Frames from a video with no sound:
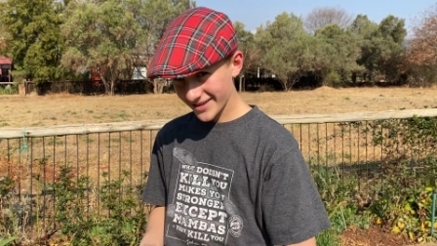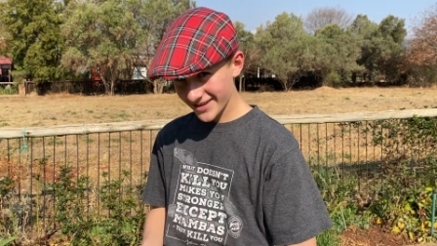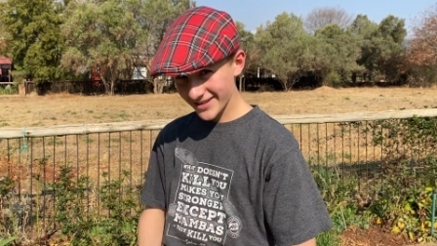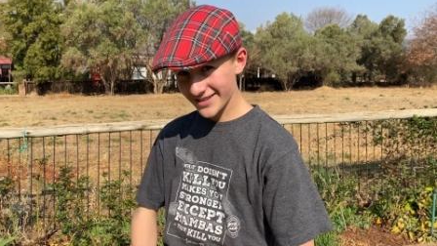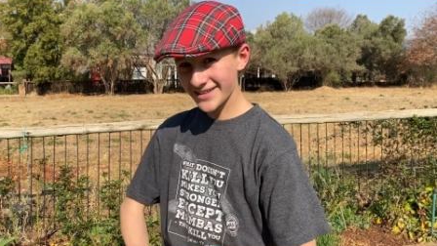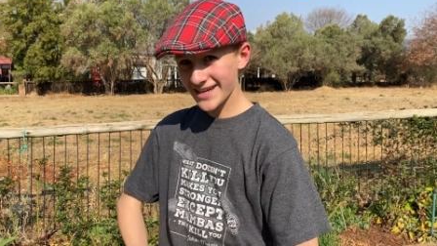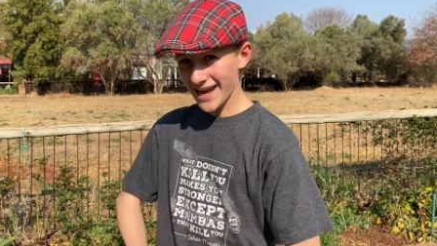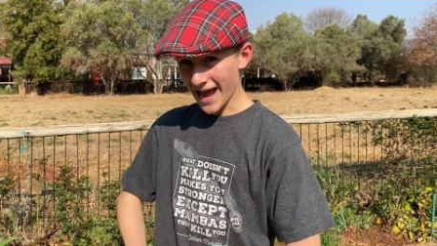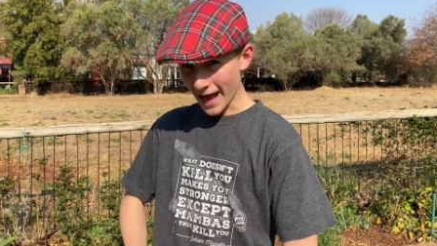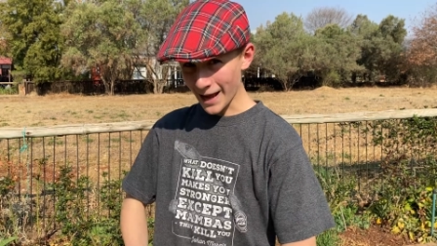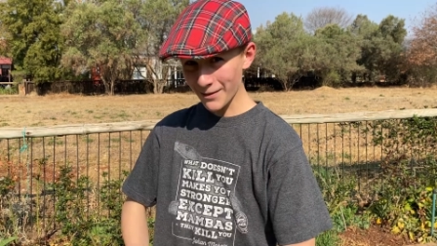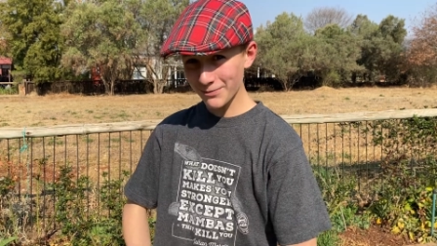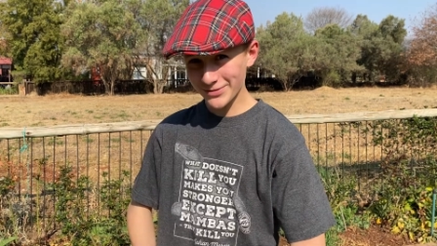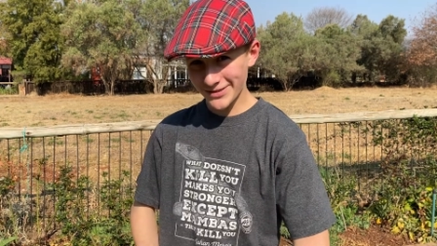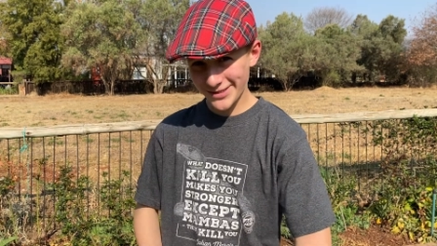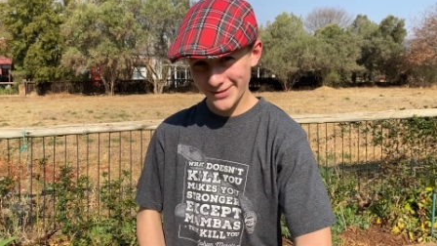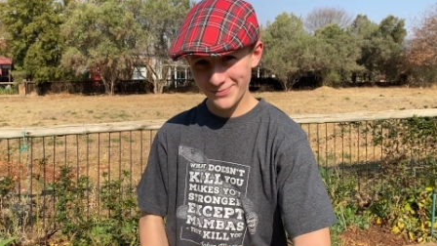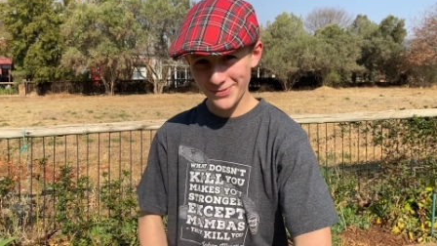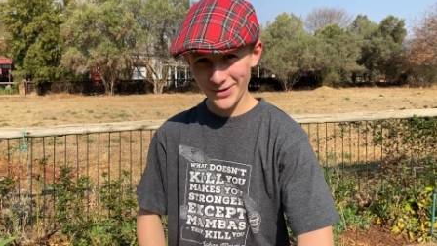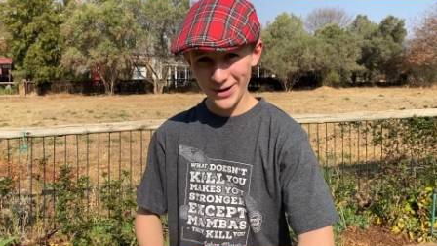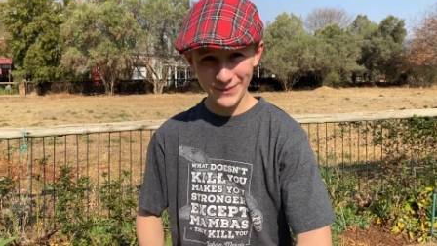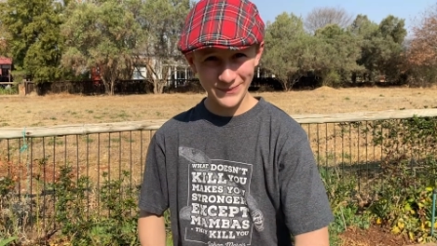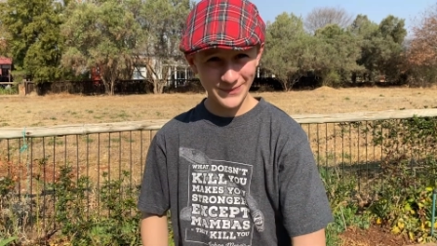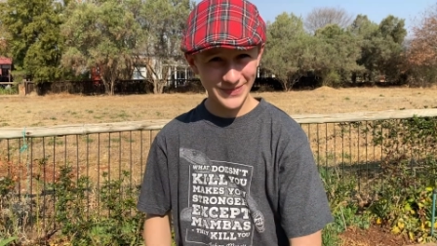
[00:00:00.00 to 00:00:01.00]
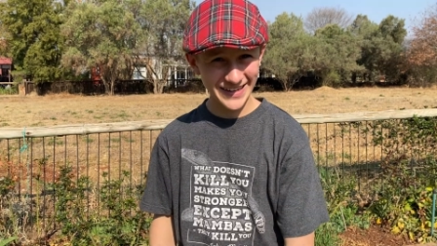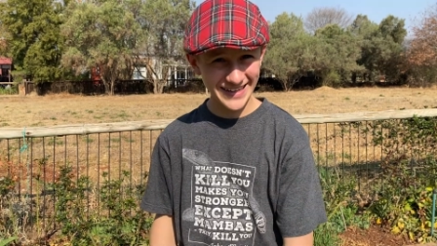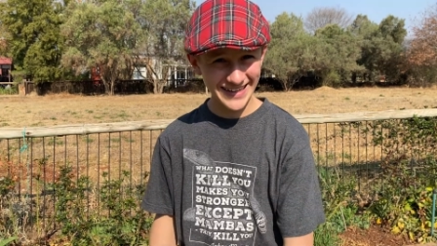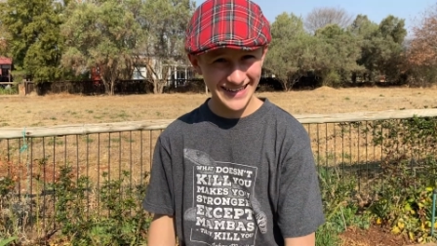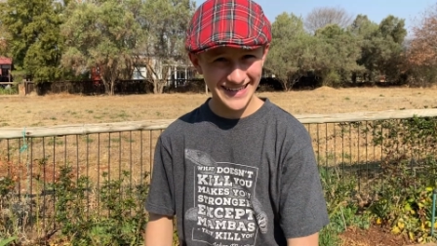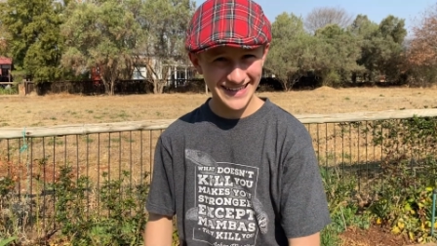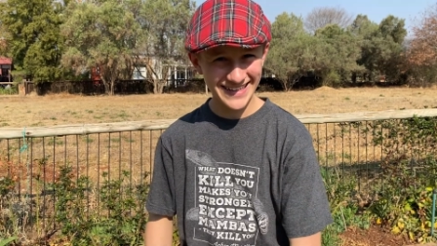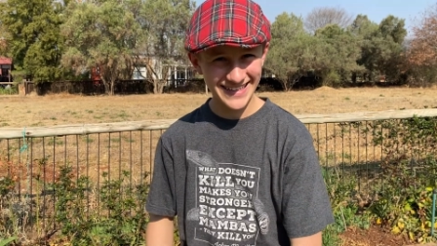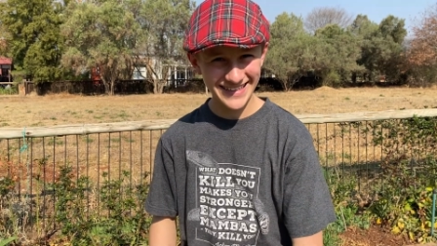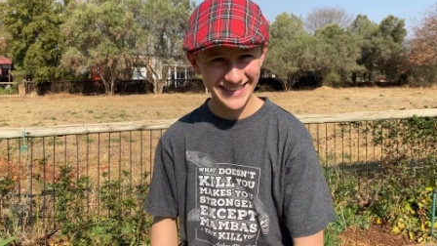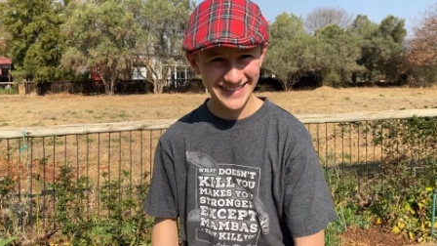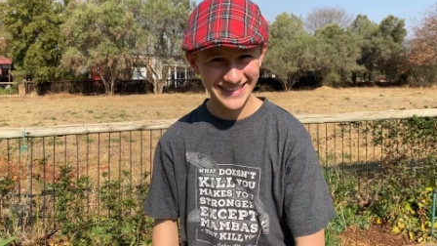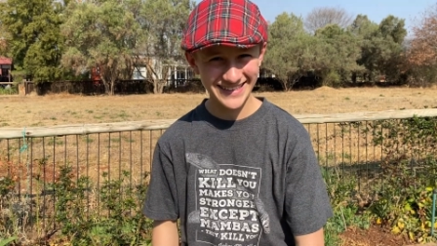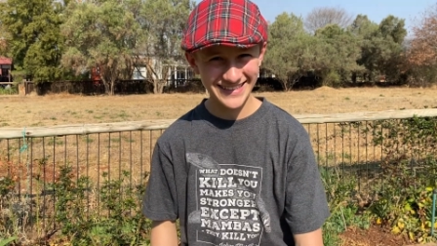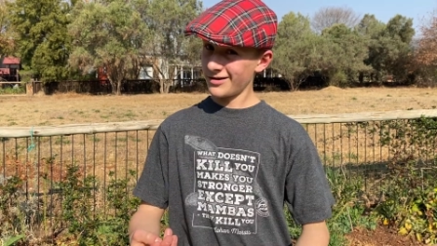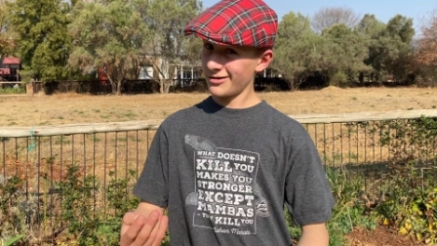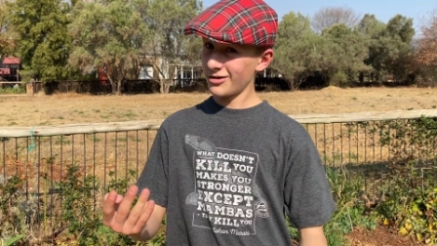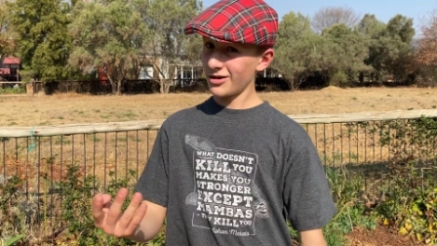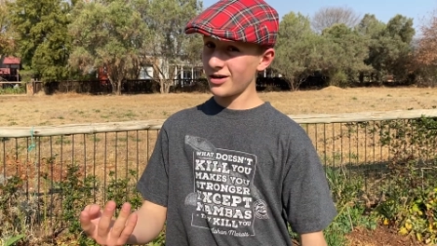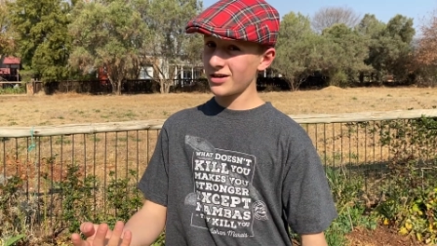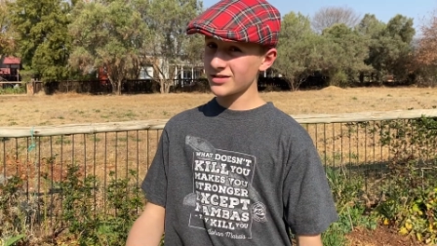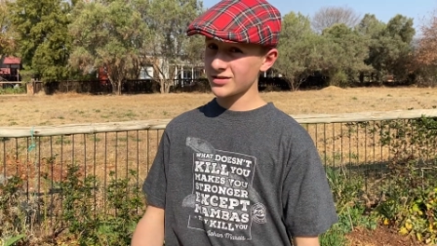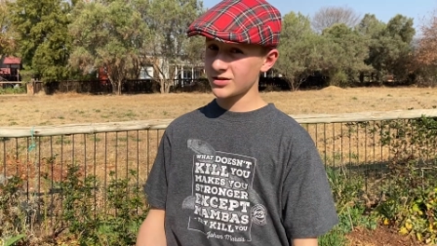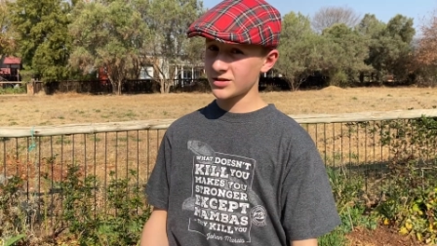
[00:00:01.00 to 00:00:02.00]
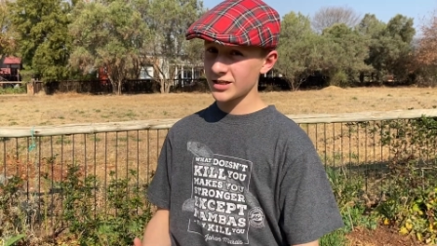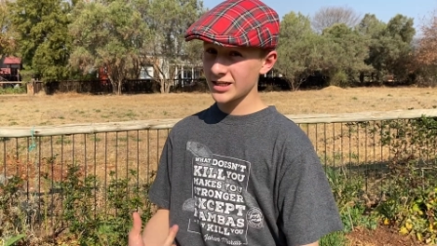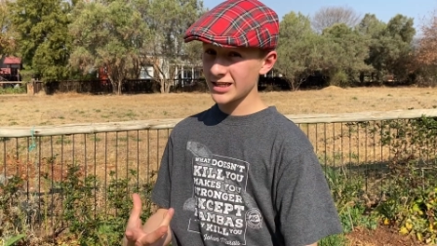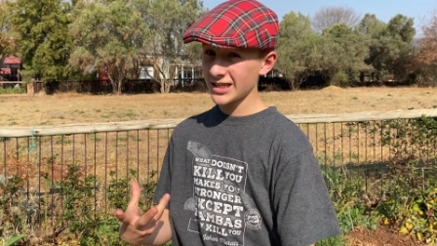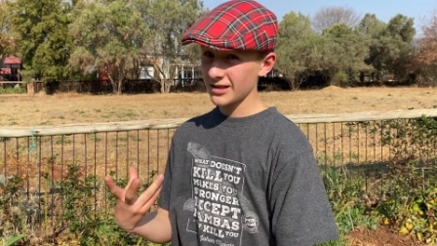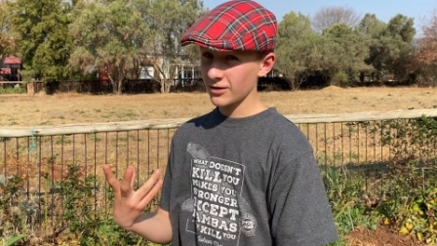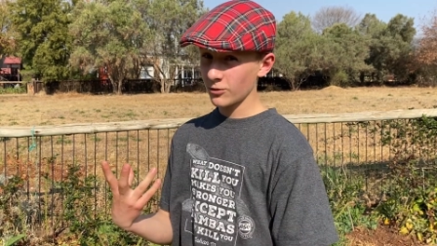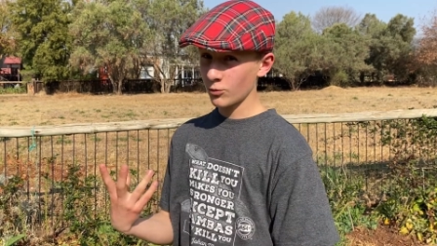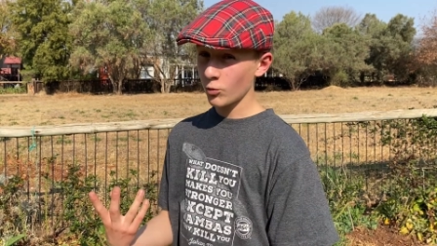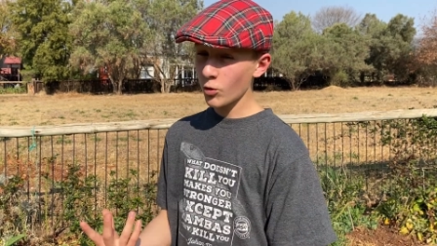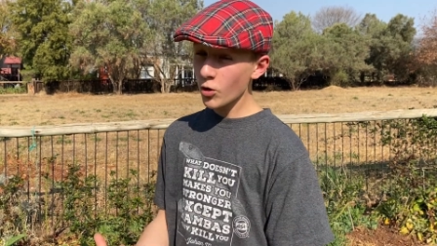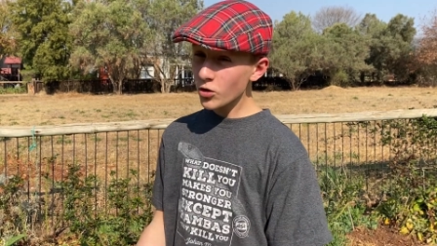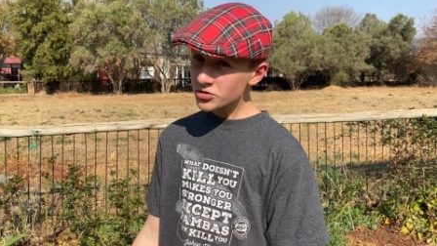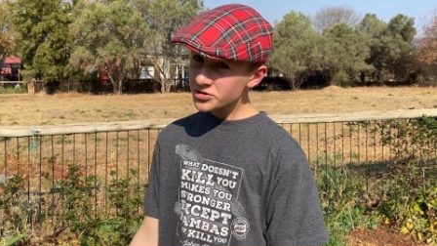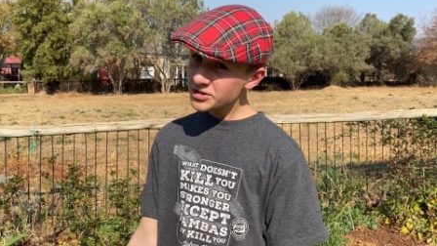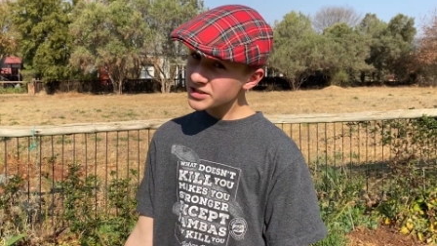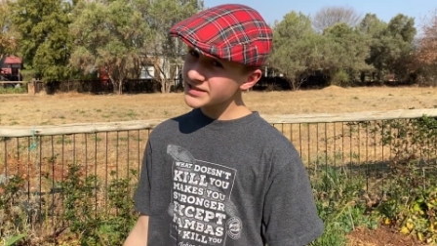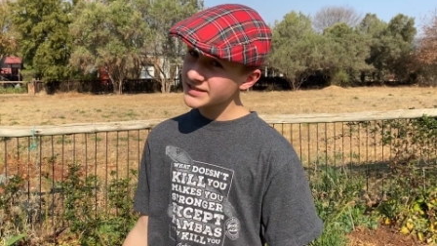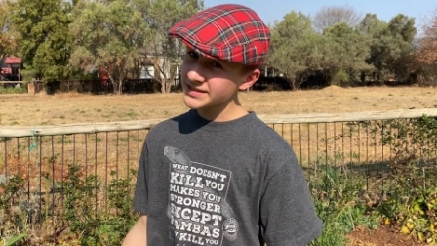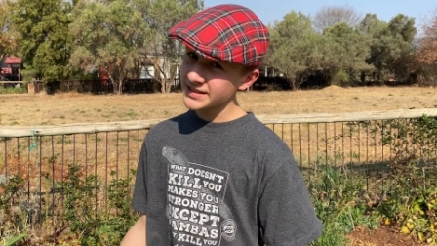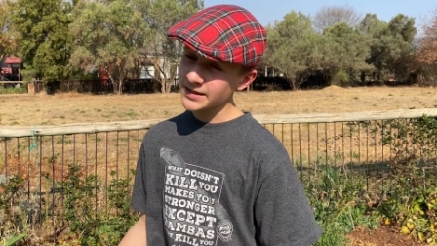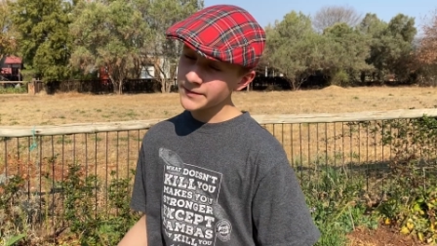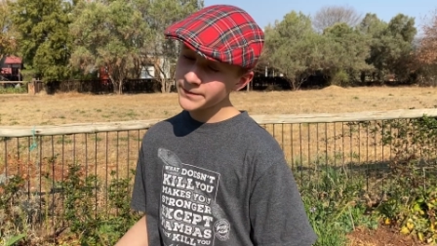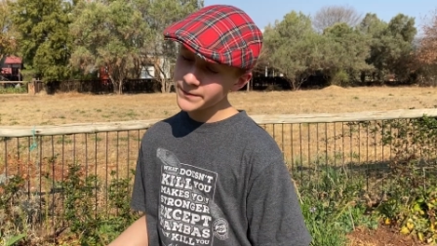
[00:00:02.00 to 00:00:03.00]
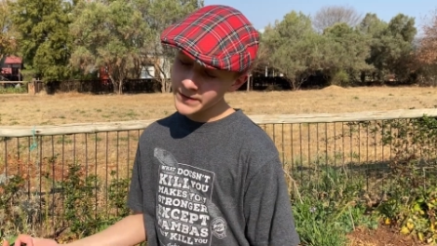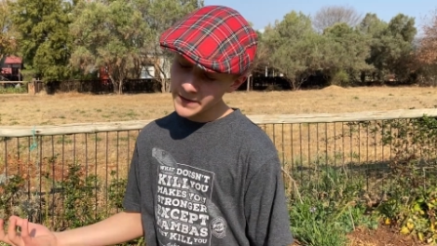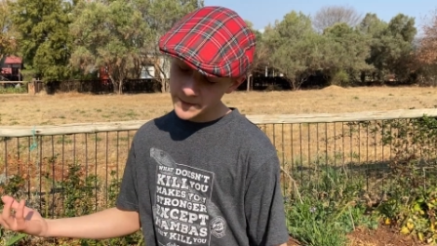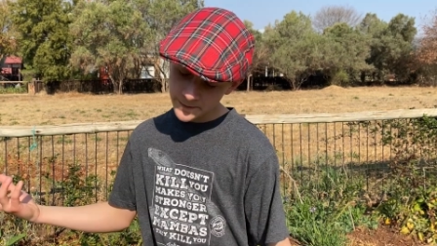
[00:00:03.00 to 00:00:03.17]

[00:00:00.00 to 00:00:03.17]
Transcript: the taps properly. The last little water tip